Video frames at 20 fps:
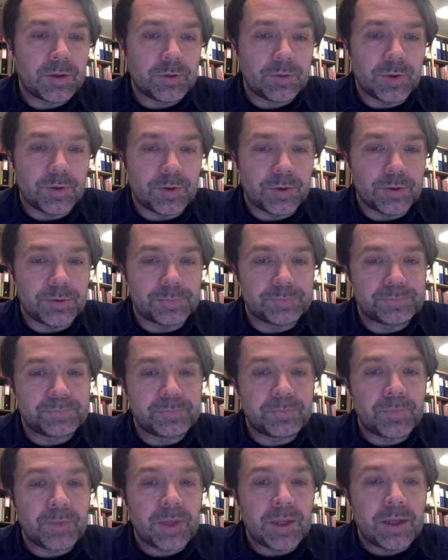with you.
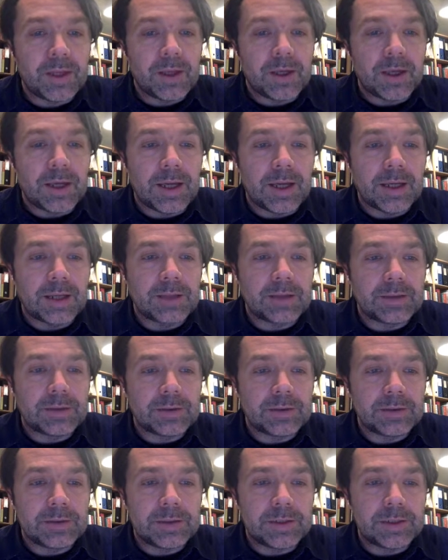And
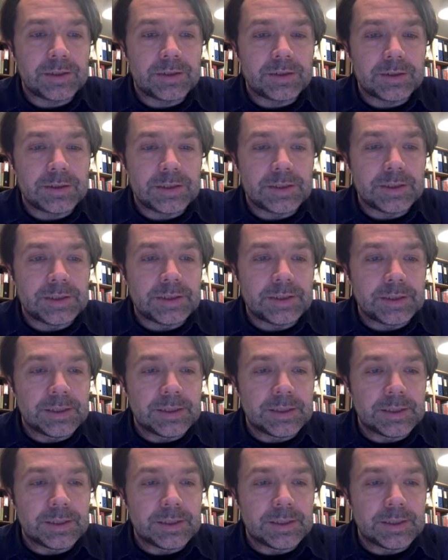then the